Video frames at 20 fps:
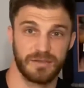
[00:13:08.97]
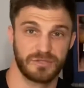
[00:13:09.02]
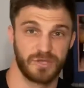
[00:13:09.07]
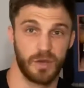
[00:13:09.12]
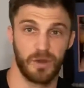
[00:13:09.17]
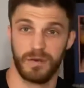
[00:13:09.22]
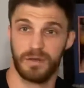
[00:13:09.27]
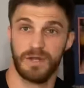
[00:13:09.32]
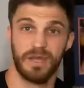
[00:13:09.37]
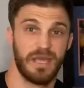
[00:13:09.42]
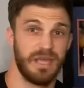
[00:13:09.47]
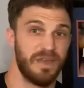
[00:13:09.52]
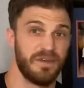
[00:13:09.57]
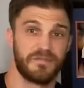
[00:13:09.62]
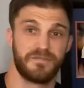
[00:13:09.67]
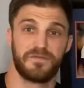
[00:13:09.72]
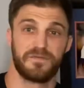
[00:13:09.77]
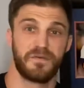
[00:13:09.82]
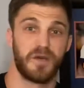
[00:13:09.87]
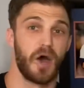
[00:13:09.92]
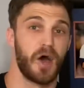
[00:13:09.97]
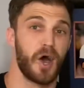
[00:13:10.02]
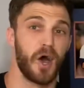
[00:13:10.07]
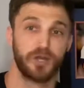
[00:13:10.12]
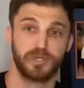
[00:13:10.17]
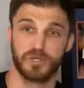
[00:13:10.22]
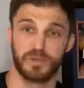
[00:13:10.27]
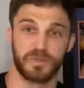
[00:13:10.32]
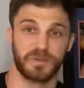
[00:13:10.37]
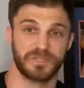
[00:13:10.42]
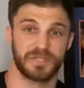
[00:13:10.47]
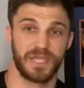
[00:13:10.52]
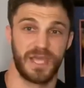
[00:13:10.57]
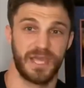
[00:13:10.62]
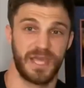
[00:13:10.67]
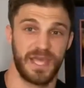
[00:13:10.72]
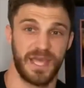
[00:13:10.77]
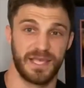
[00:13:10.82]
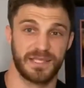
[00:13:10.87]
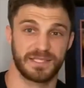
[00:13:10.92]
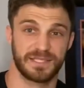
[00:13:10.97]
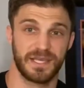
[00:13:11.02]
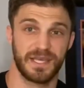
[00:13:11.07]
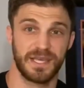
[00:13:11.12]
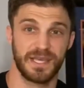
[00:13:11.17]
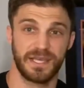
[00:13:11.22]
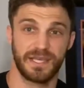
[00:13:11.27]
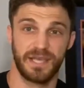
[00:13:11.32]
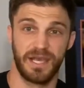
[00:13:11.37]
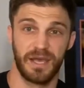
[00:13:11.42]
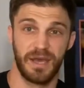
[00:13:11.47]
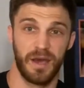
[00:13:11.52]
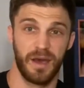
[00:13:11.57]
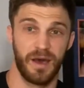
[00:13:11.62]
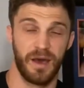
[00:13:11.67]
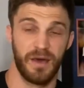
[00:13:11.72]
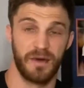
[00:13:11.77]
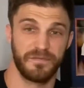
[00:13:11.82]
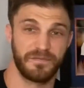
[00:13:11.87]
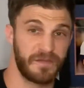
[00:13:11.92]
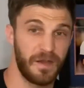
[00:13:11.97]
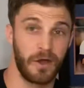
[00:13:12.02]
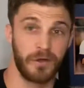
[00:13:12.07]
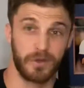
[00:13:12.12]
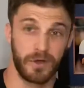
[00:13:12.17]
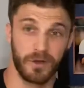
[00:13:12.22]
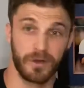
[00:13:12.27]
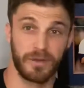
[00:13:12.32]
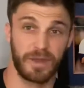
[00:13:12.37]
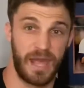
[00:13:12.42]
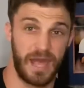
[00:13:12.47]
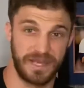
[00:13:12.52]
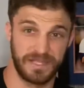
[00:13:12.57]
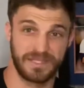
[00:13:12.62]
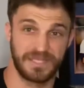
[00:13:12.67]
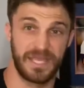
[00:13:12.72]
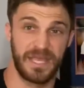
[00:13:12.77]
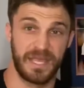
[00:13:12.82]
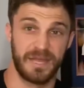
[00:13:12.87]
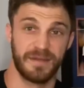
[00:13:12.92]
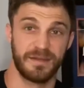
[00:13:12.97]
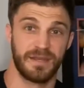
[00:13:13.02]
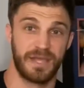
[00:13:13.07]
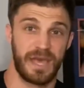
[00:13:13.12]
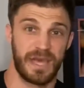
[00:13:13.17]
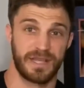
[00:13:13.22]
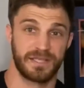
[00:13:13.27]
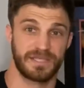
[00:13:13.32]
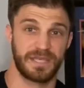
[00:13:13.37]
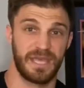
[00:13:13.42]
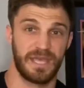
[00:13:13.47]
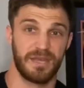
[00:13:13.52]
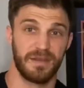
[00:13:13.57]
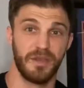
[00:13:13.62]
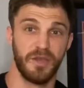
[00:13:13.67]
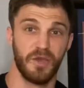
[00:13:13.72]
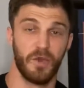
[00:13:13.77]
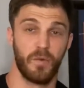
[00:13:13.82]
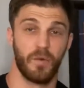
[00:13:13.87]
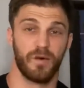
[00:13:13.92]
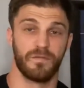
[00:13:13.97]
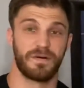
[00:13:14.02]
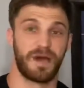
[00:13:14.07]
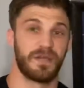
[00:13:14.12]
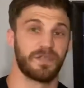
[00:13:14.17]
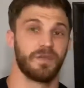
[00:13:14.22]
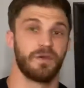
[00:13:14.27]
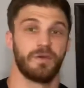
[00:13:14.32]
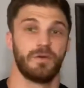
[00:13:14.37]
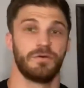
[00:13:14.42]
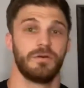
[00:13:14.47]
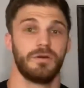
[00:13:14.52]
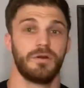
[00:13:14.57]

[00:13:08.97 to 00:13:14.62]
So if 100% is failure at 10 out of 10, well, if I do